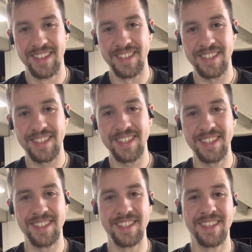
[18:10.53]

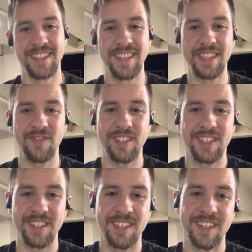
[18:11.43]
Jesus, that's for
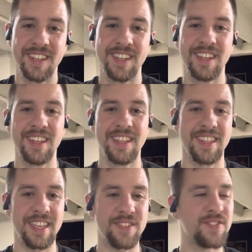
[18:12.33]
sure.
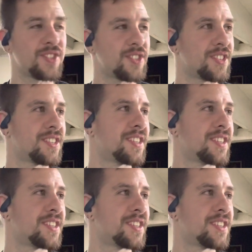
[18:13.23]
That's for sure.